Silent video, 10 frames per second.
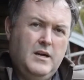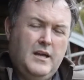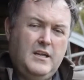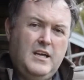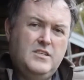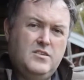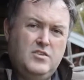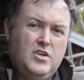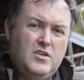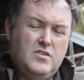and it isn't
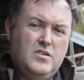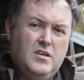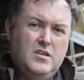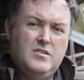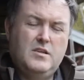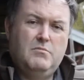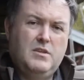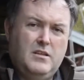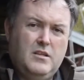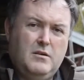just
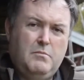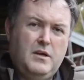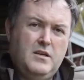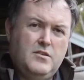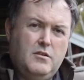something that appears